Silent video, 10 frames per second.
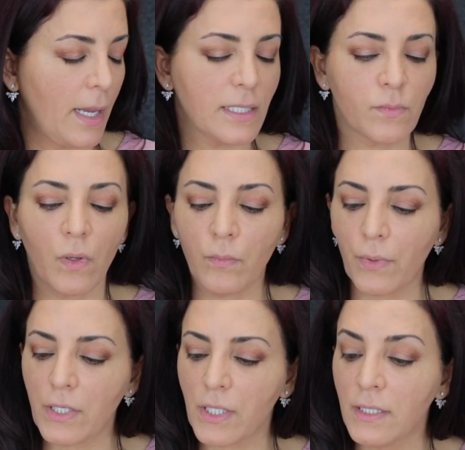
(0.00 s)
a small
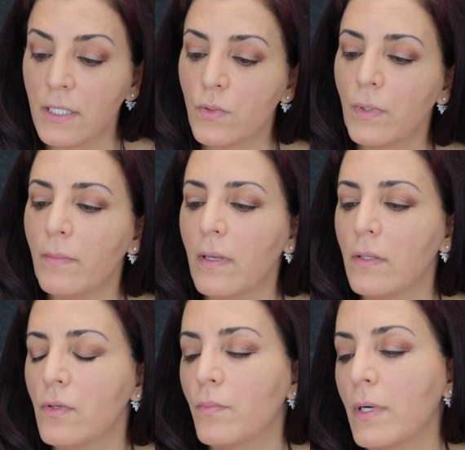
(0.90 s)
brush. And this is one of my
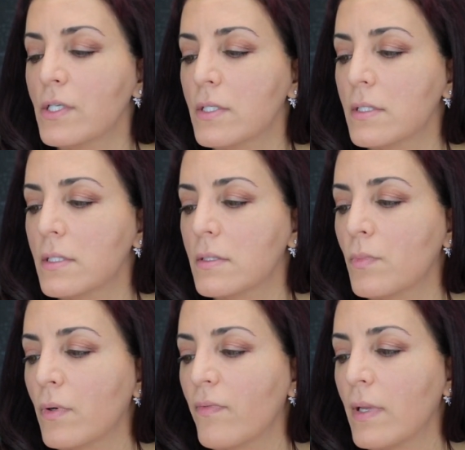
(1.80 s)
new brushes. This is
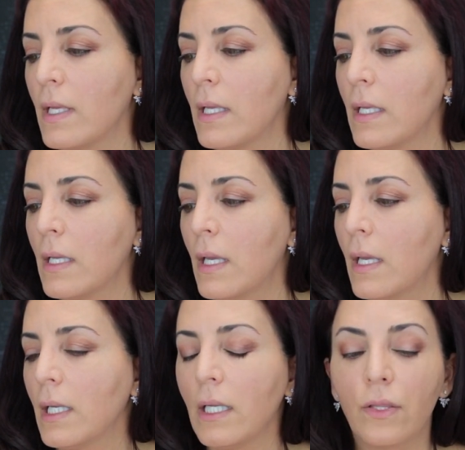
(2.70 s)
Morphe
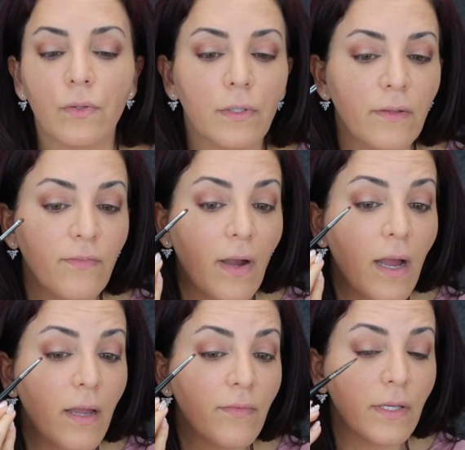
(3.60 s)

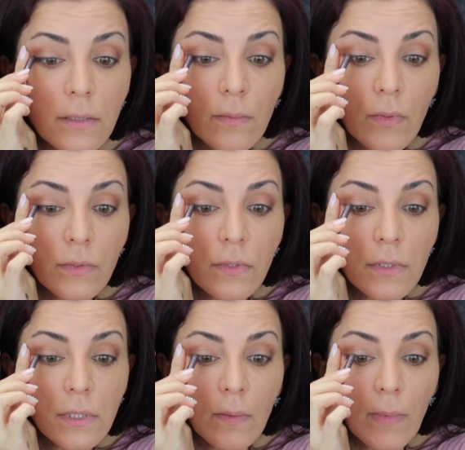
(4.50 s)
E35. So I'm going to
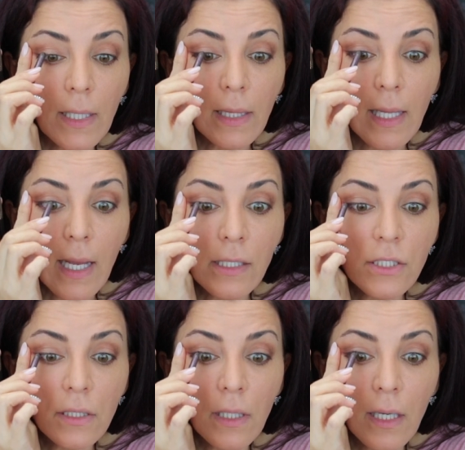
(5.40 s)
use this on my
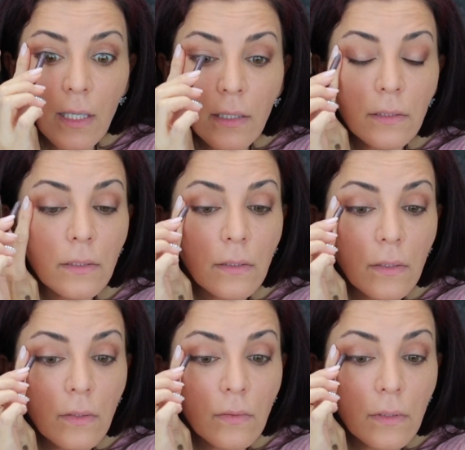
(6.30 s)
lash line
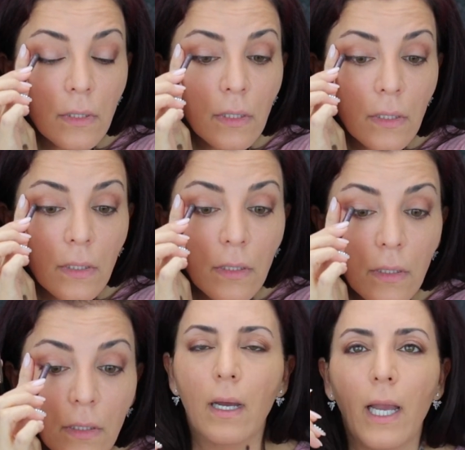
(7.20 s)
only.
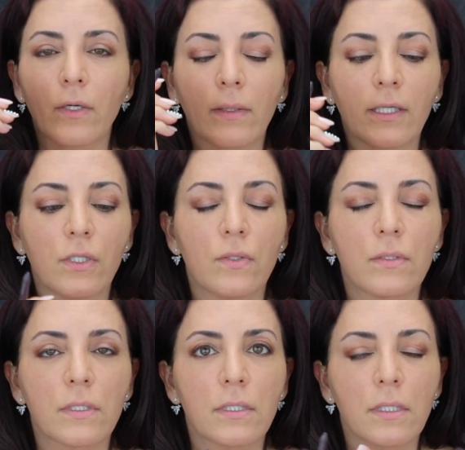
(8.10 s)
I don't like to
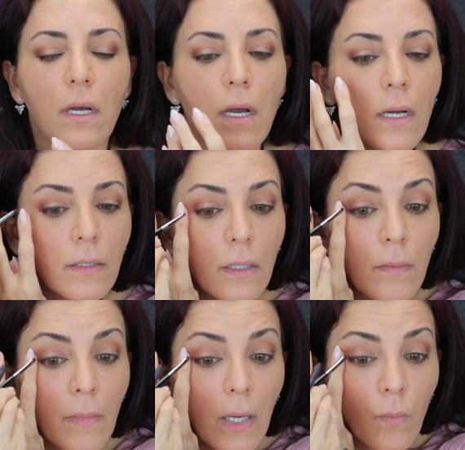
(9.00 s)
use this on
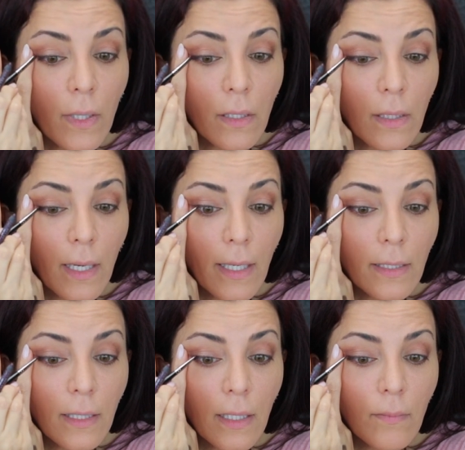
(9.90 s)
my
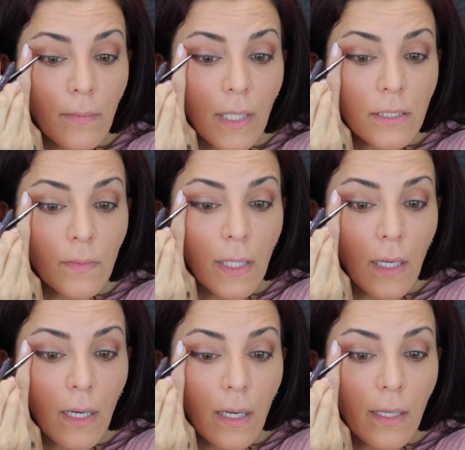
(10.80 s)
waterline. It makes my
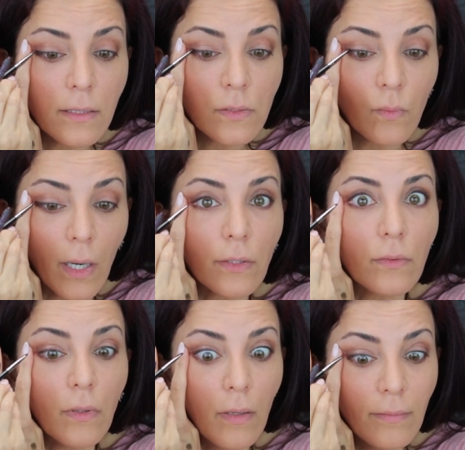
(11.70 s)
eyes water.